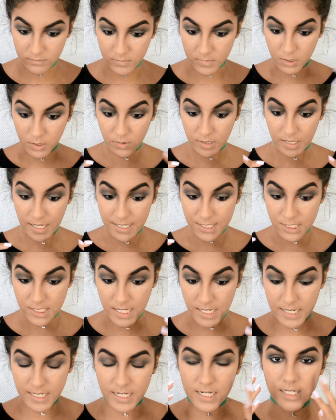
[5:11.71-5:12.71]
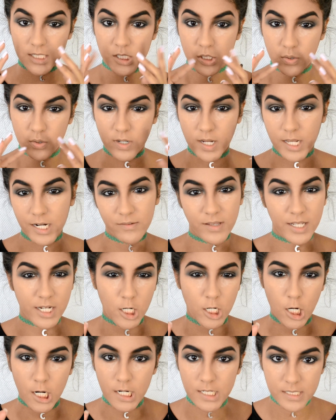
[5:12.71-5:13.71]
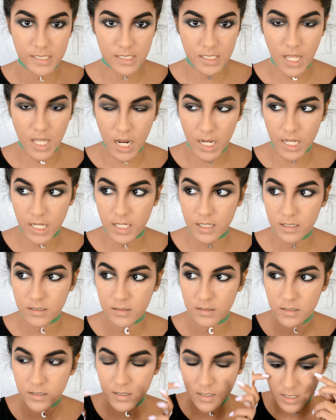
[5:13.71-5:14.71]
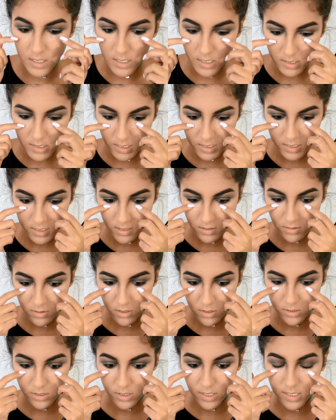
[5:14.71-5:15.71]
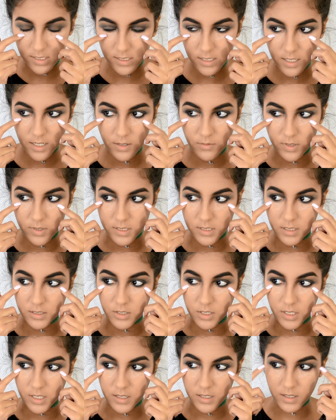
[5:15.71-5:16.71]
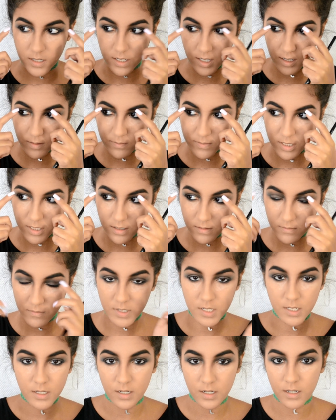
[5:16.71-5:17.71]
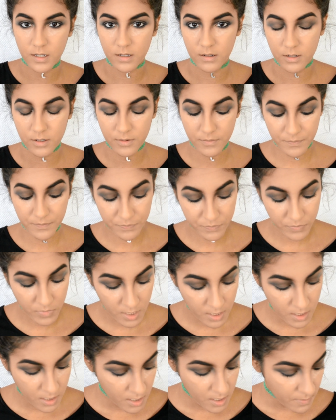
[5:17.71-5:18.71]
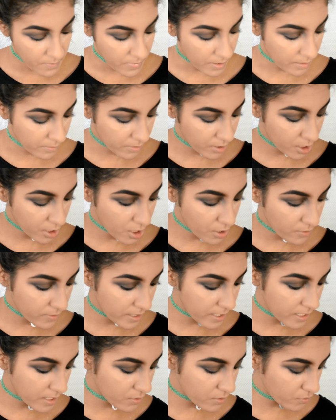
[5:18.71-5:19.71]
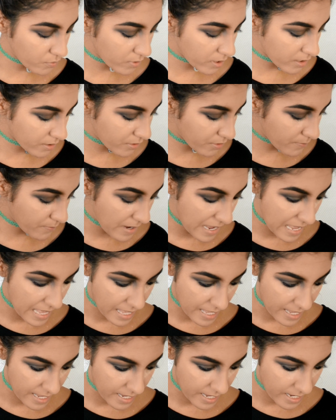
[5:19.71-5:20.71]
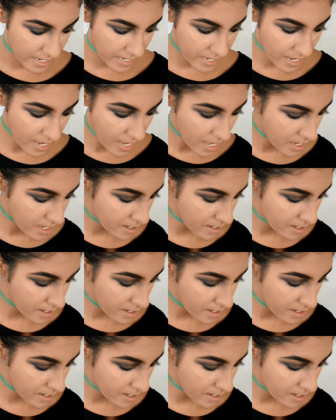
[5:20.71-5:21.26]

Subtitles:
lower lash line and into kind of like our eye socket. Is that still called your eye socket when it's underneath and not up top? I don't know. But I'm going to go in with my